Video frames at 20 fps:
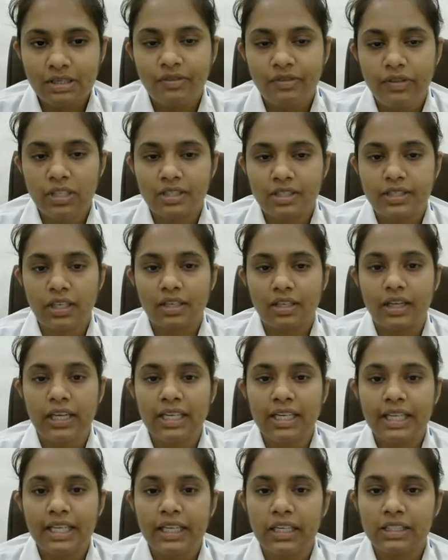which the
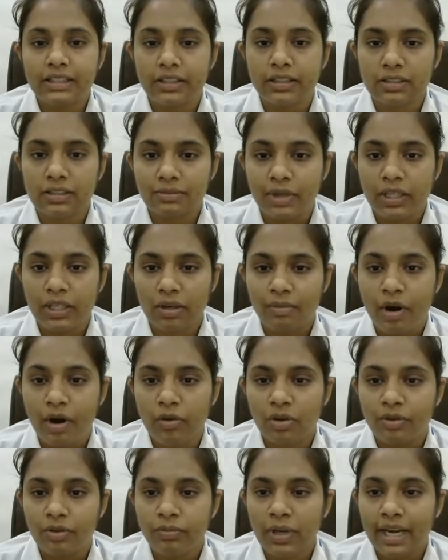clinical judgment
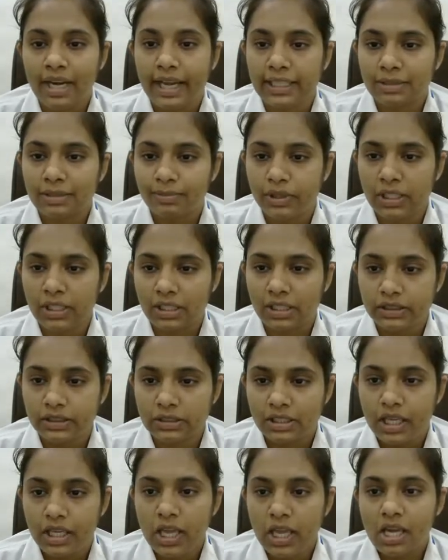about human
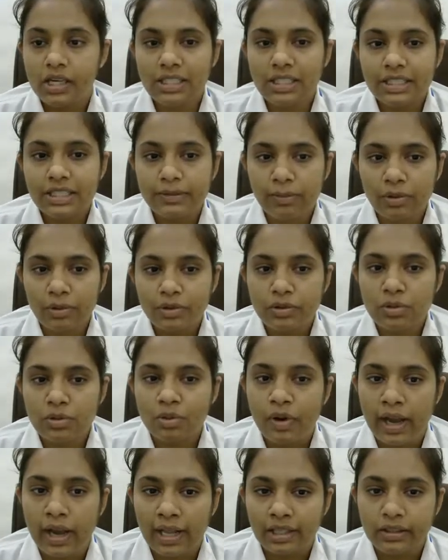experience, response
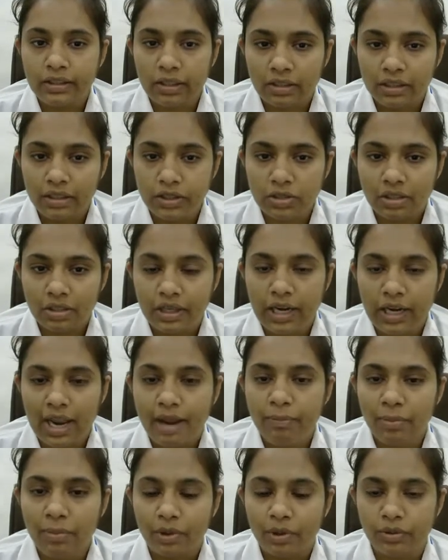to health condition,
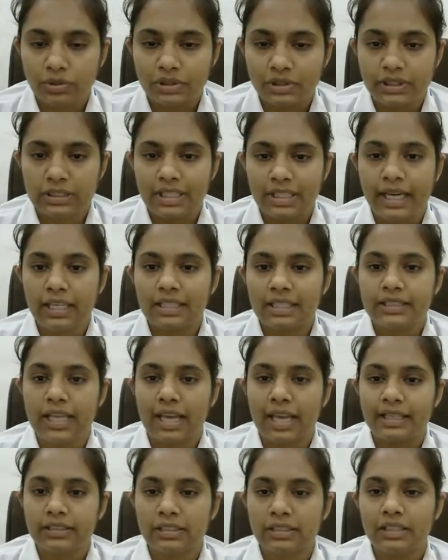life process that is
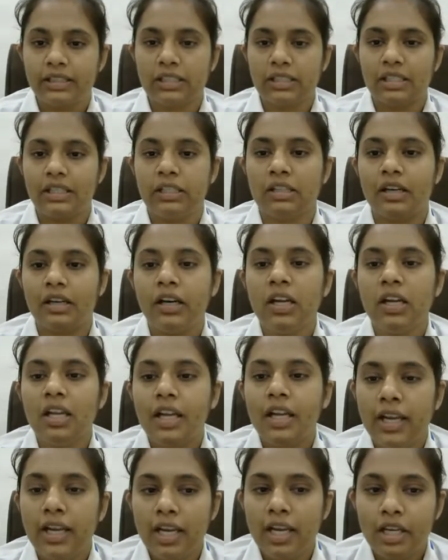exist in a
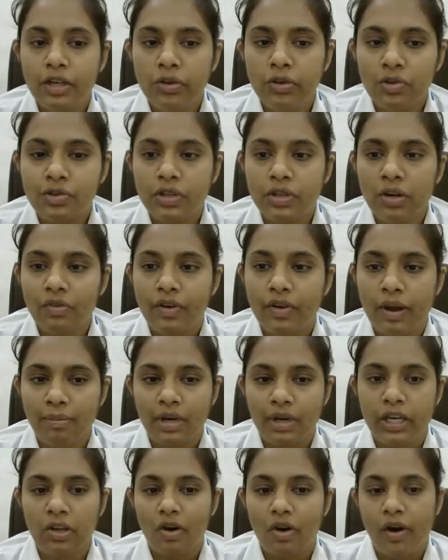individual,
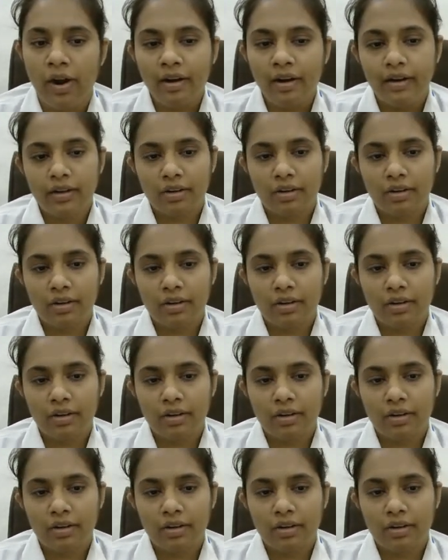family or